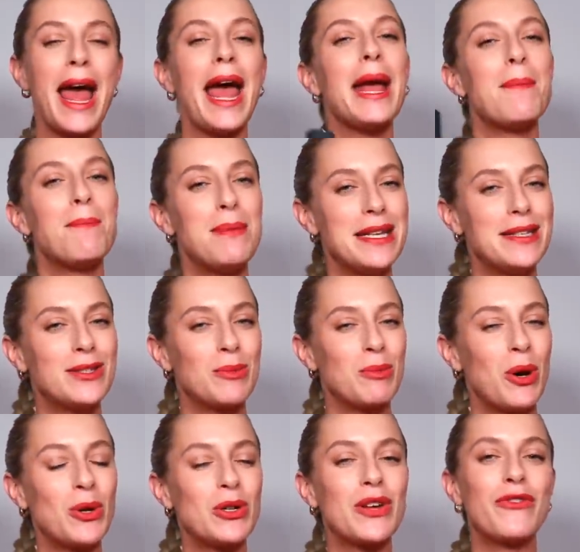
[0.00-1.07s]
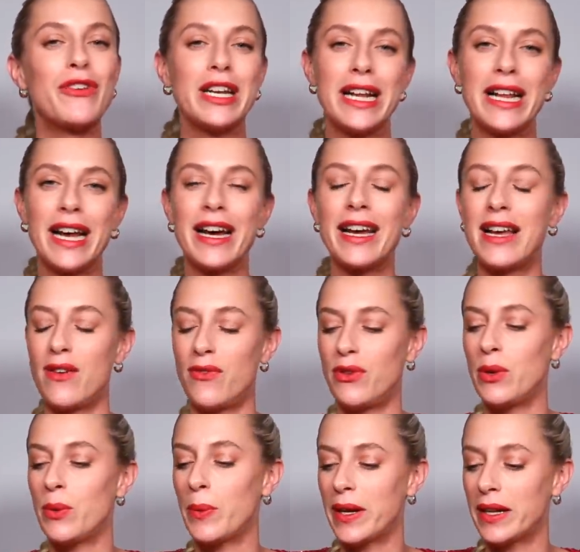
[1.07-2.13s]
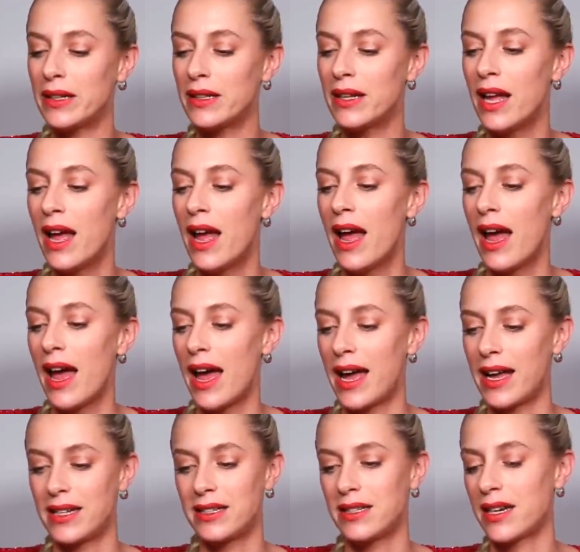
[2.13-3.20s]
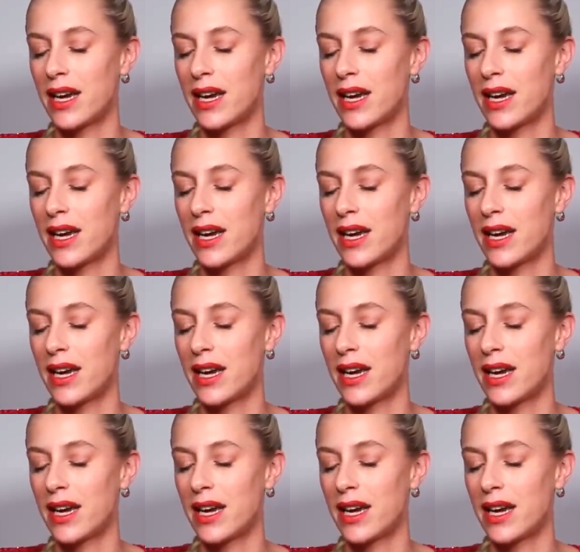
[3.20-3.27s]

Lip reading: a beast mode vanilla, if you will. And